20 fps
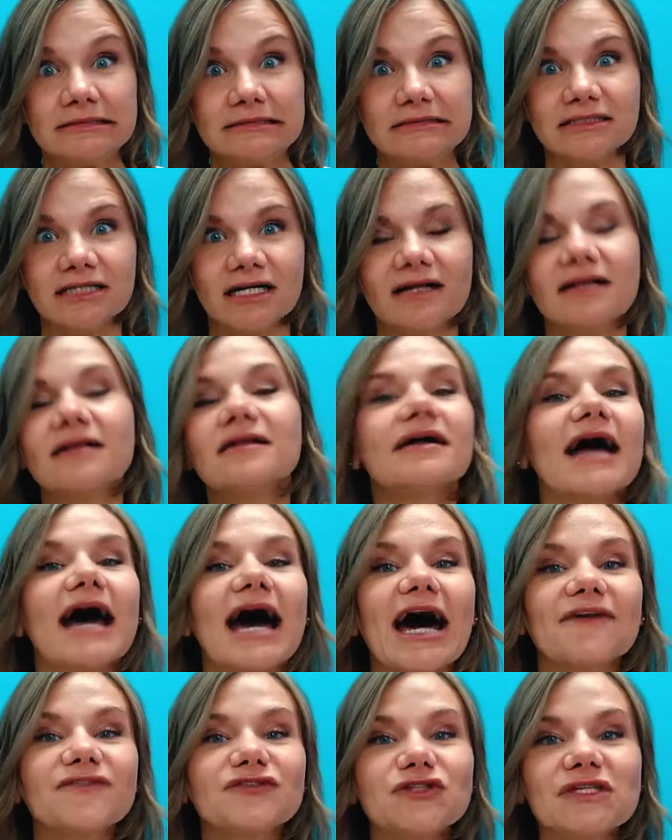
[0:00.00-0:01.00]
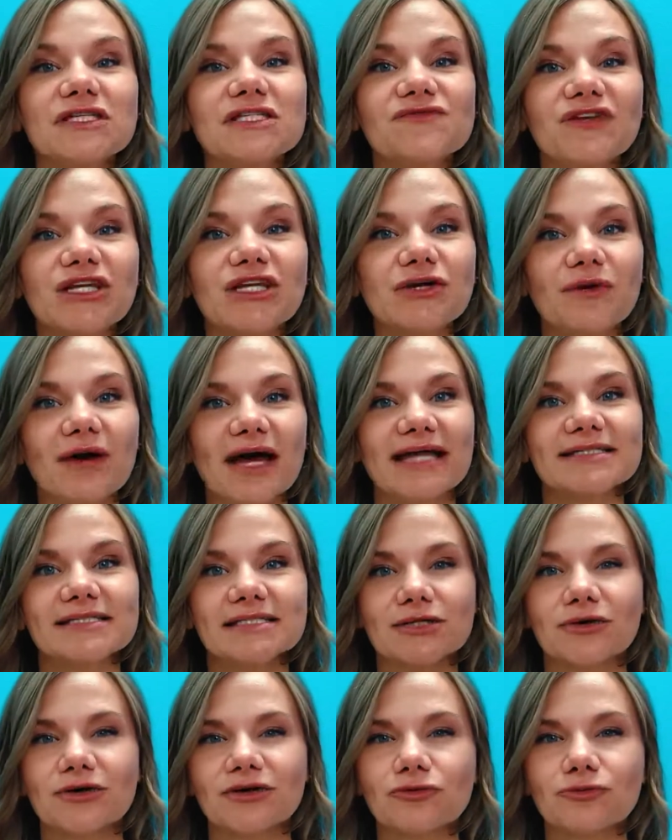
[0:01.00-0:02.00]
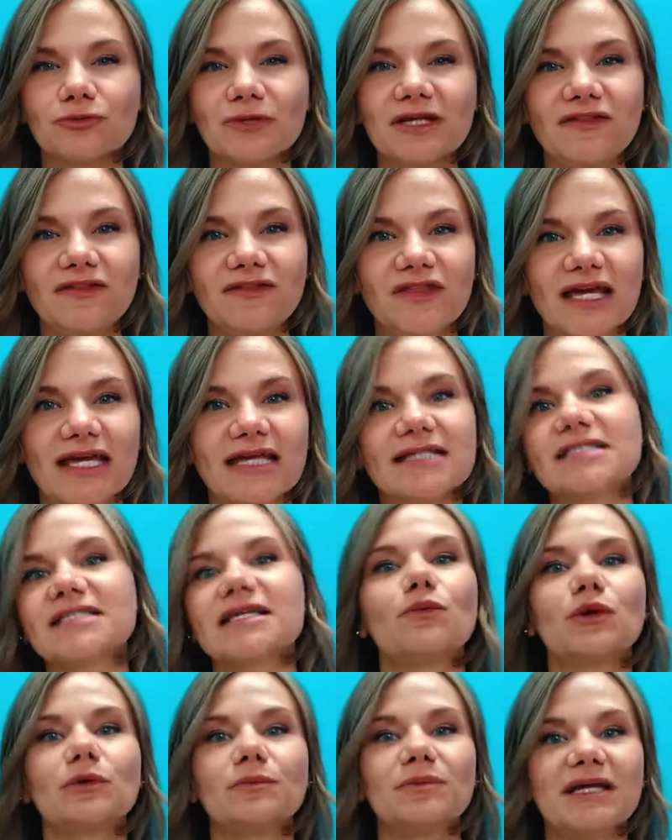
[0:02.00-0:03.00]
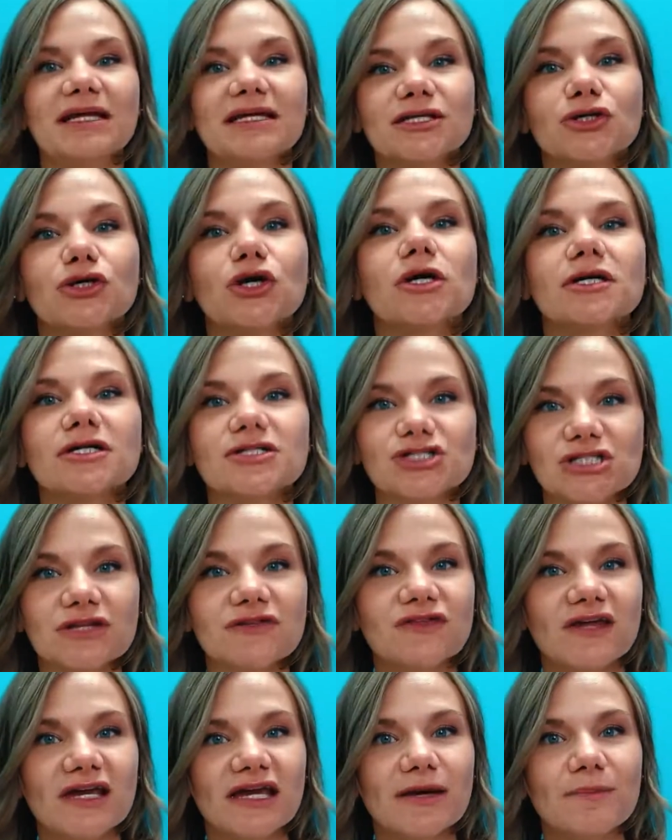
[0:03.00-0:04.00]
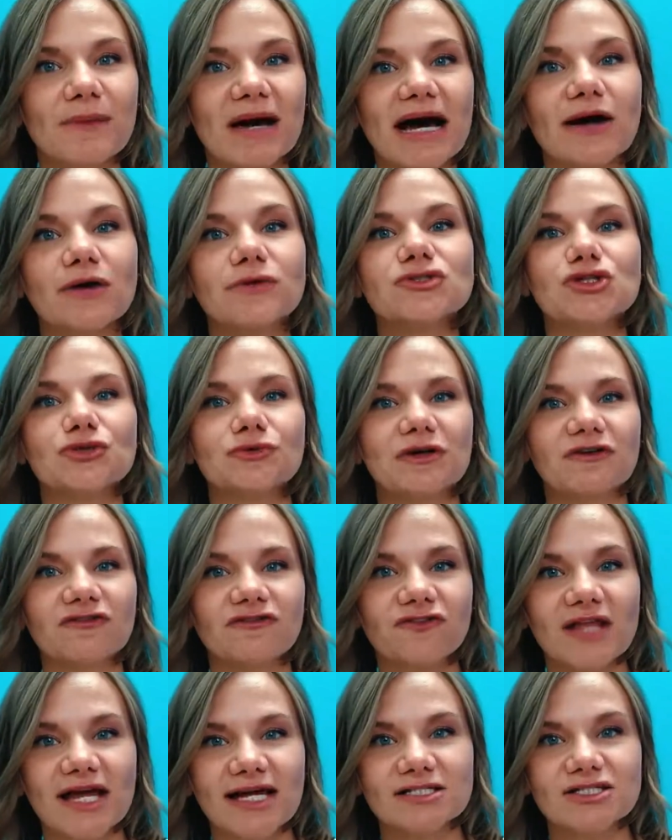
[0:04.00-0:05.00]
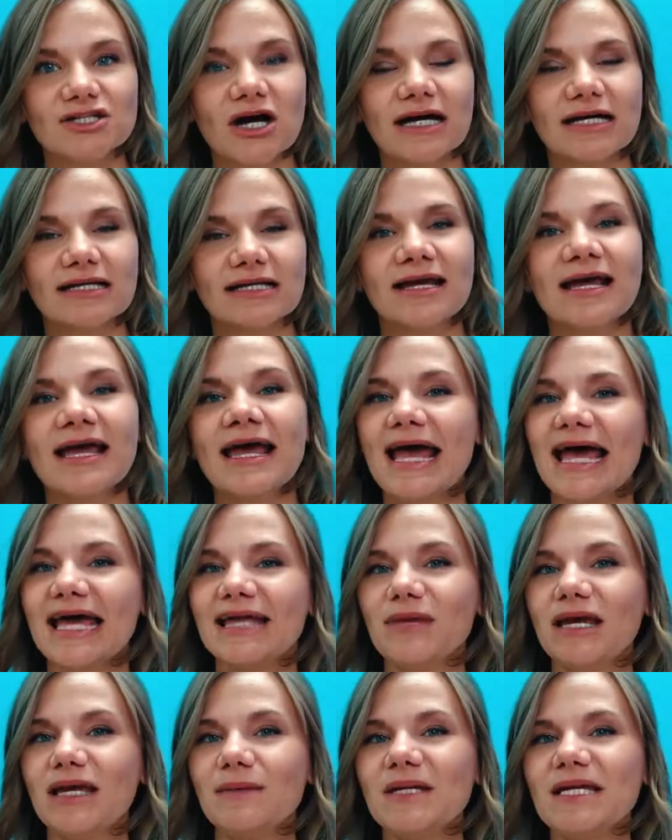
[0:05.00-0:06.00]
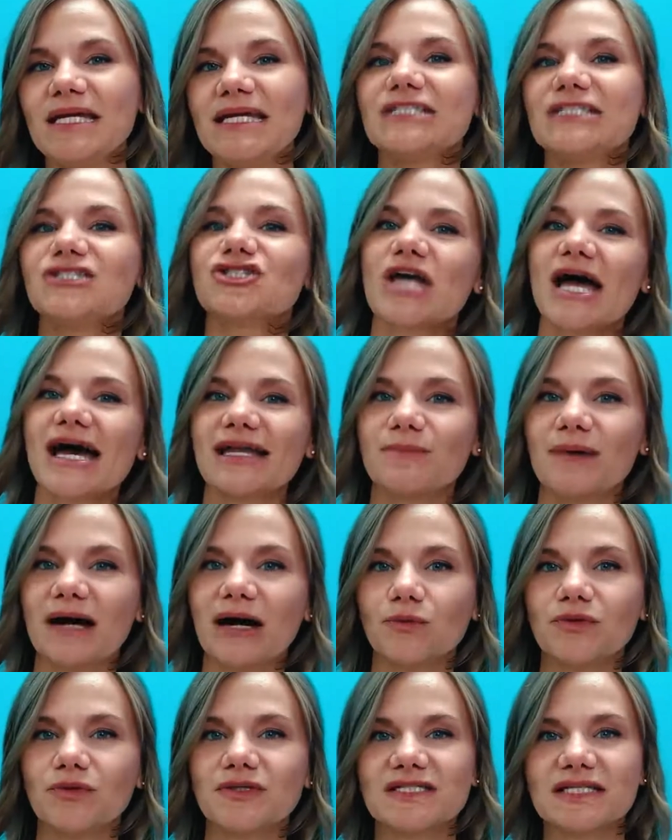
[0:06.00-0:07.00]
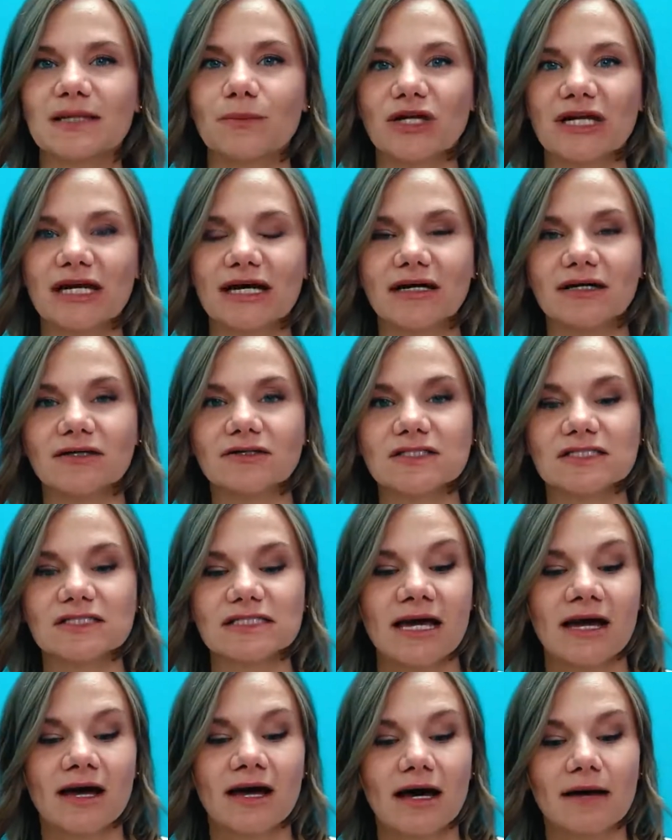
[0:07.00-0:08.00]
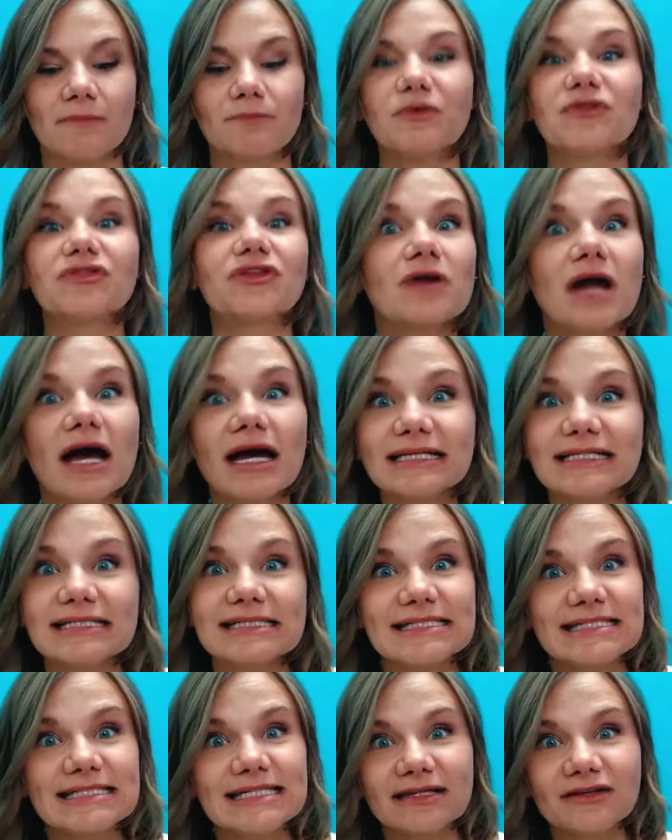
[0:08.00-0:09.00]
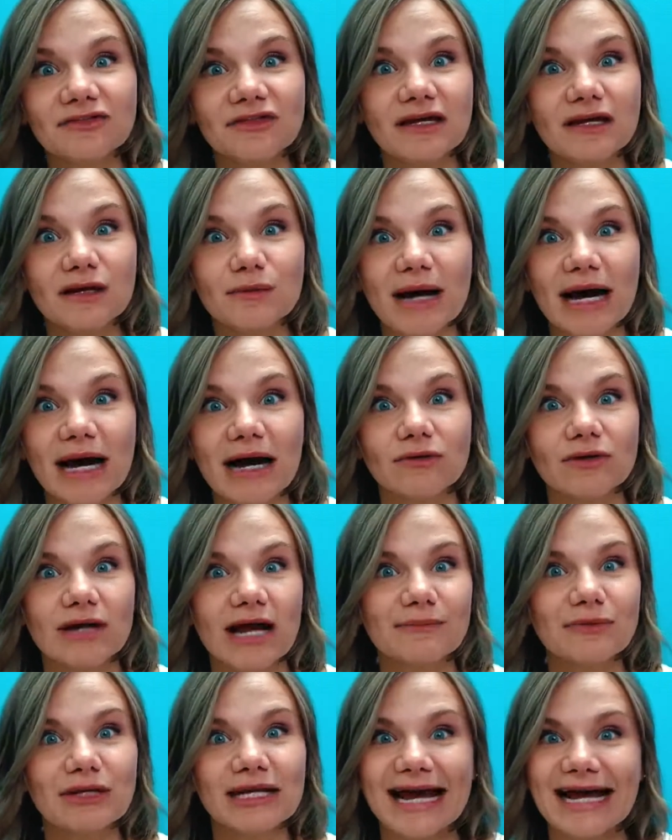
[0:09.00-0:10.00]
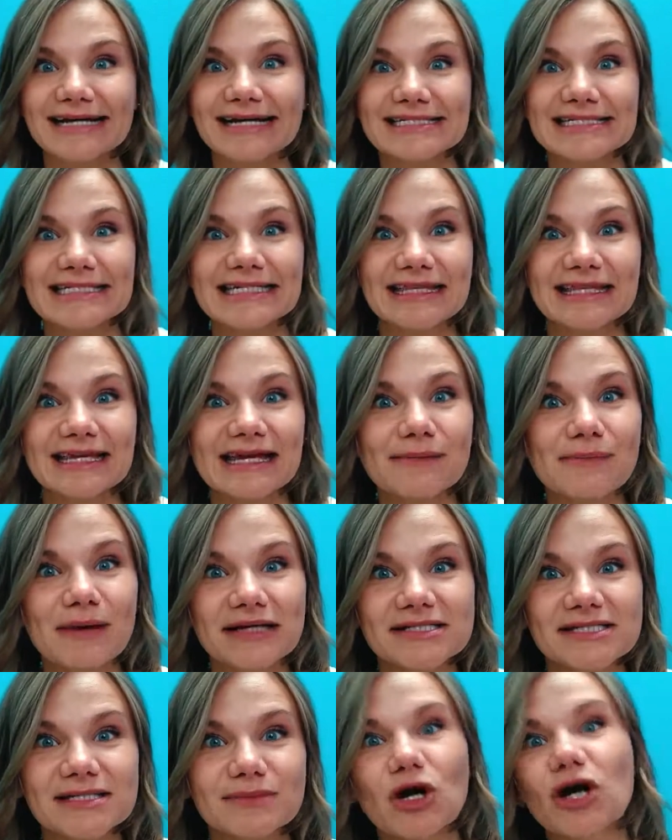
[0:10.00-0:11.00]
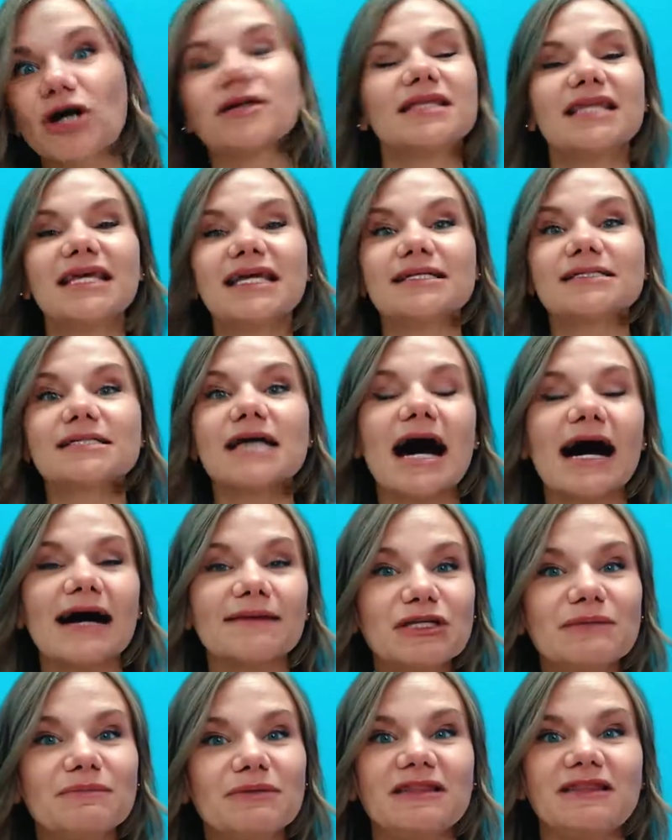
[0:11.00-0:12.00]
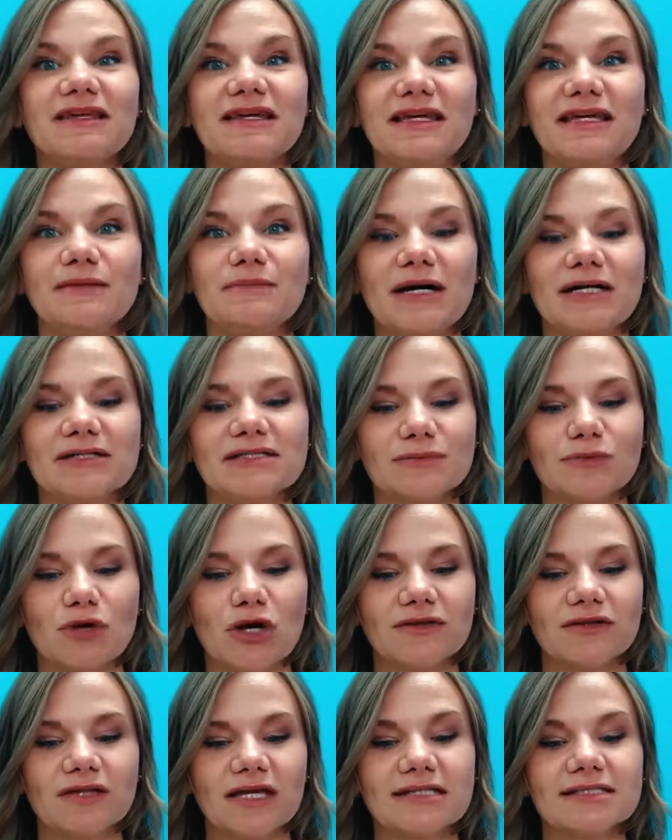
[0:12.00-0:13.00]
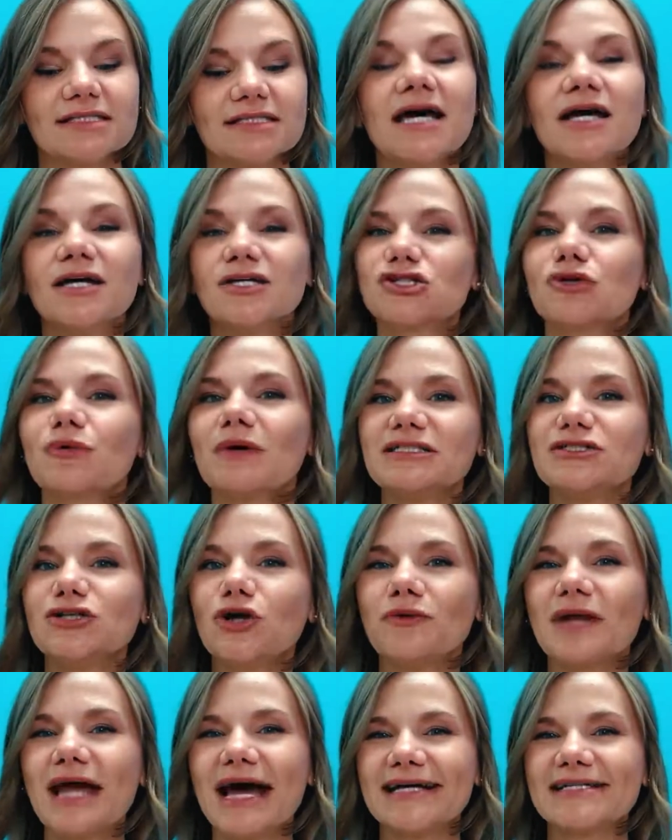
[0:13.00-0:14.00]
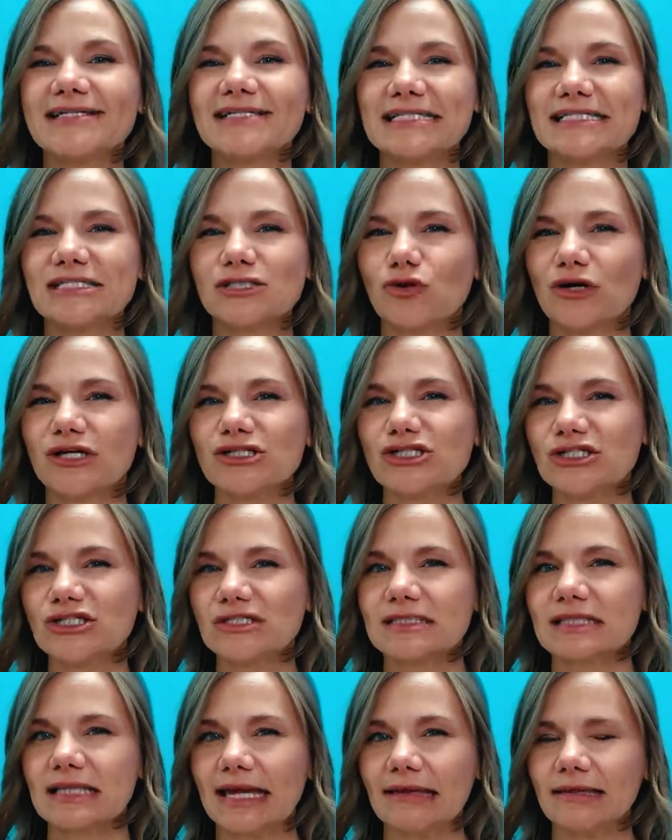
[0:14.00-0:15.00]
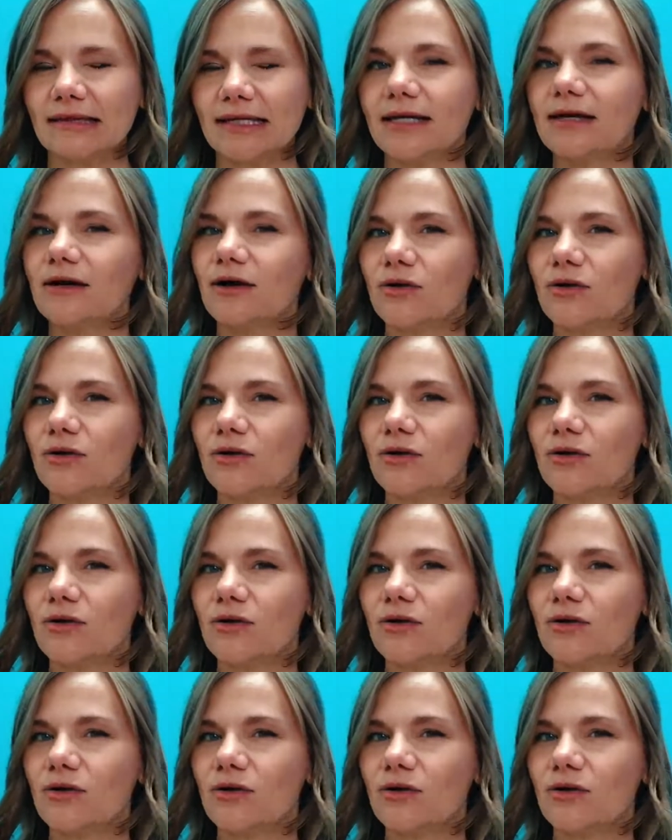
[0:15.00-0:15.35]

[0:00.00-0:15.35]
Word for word: Ugh, after this video ends, there are three things that we're being encouraged to think about, to reflect on, and maybe chat about with someone else. Um, they're not easy to think about. I'm gonna ask you to think about some hard things. I'm gonna be thinking about some hard things. So I don't ask these questions lightly,